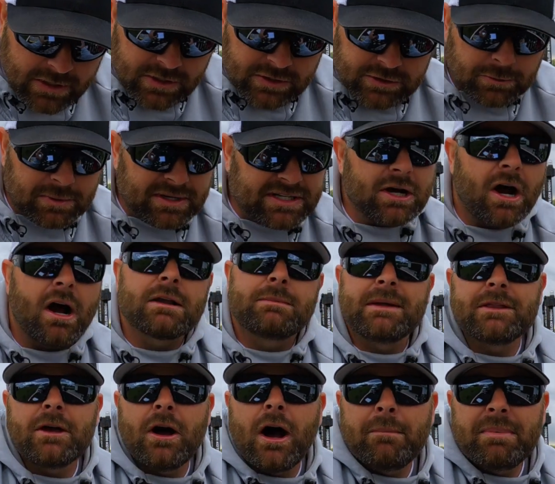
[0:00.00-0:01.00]
So we talked
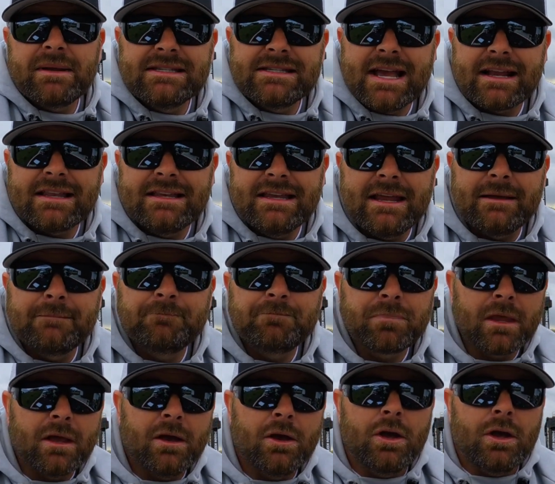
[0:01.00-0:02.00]
about the hopping technique,
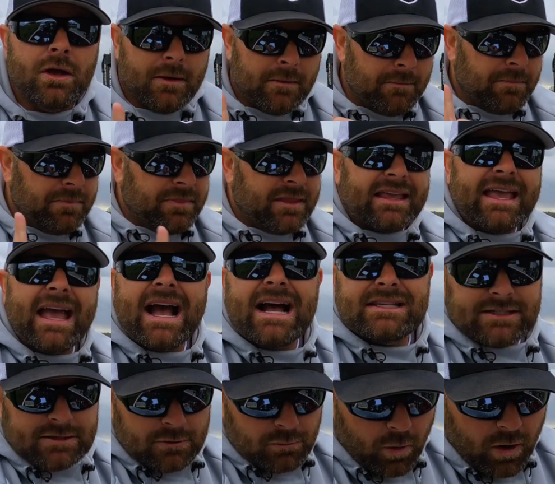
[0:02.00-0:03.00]
the
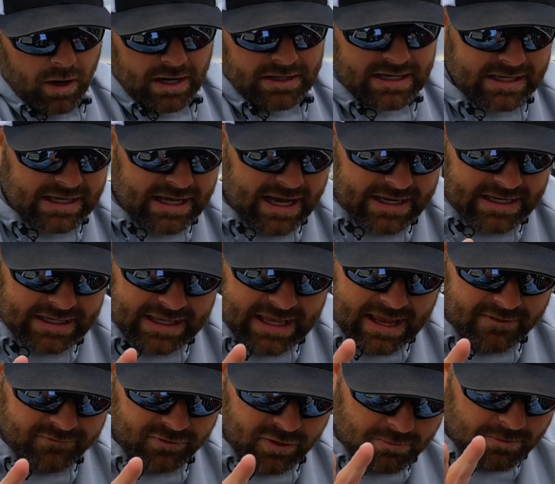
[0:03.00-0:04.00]
cast and wind. I kind of
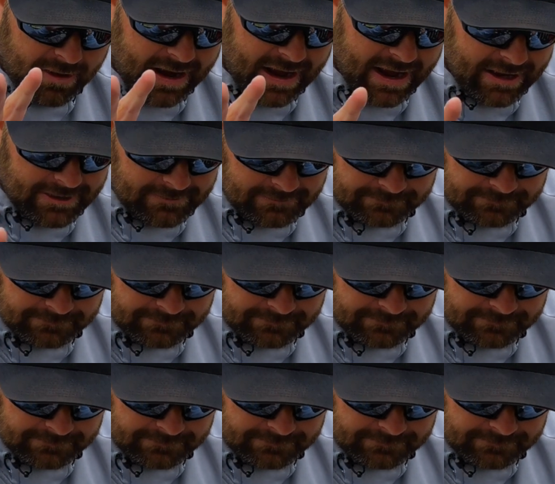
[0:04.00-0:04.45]
gave you my